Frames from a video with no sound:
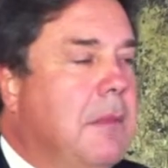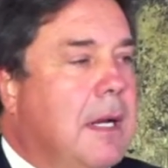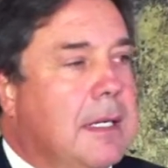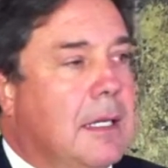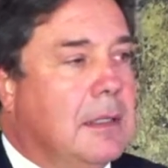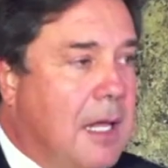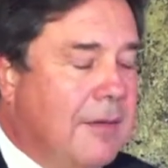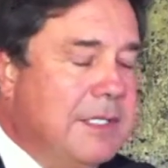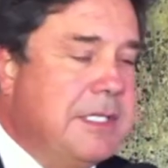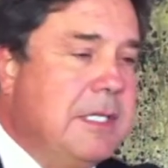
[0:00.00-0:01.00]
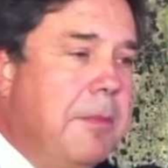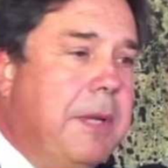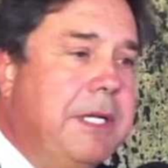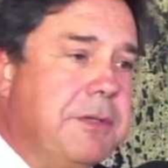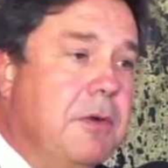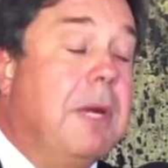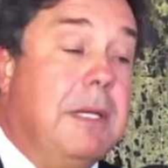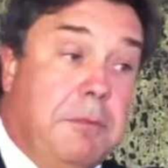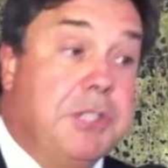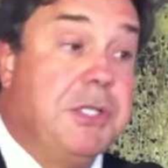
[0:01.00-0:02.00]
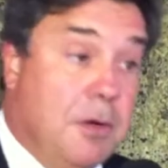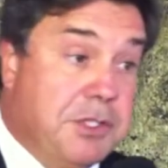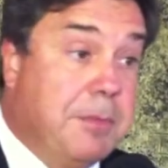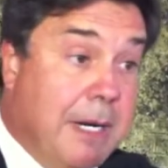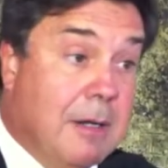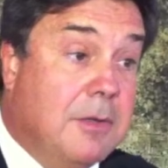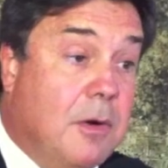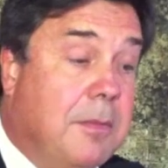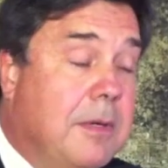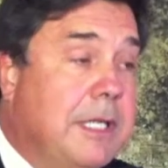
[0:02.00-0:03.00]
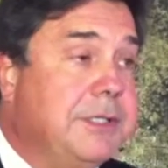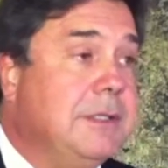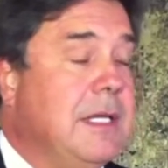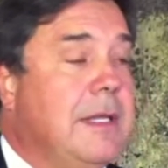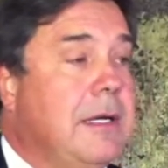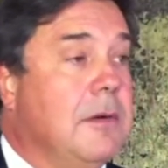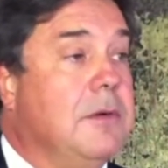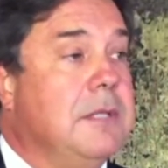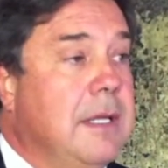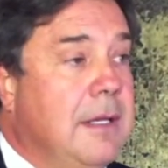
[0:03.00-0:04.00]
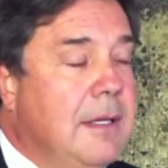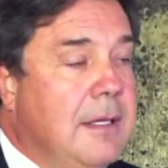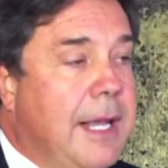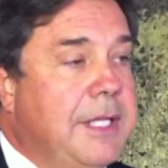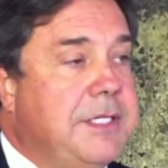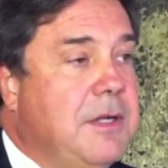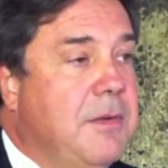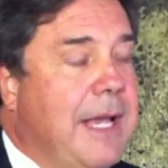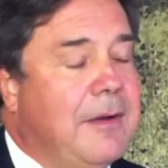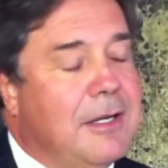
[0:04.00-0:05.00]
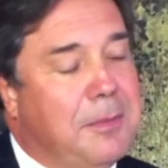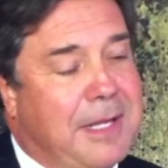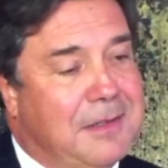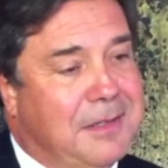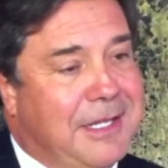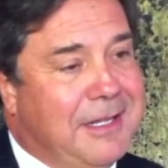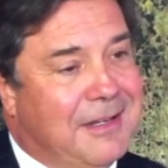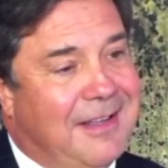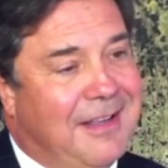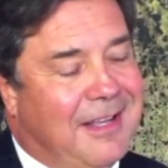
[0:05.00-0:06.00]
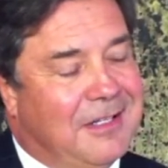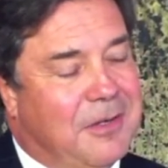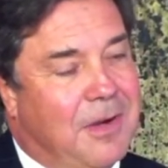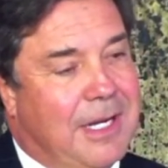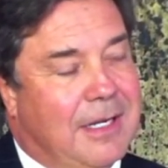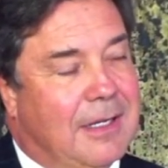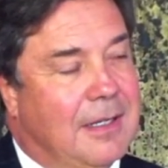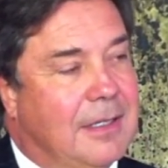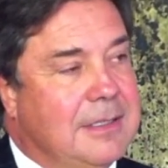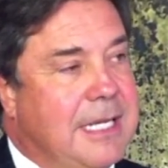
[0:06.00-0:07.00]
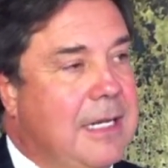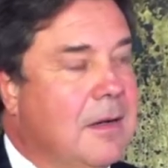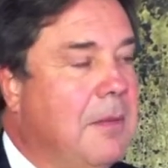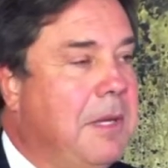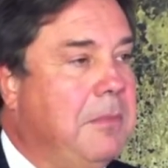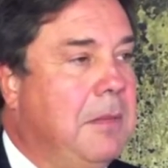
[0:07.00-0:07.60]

uh, a lot of leasing companies are owned by much larger parent corporations. I think our own case going out independently and, and going uh, and taking our company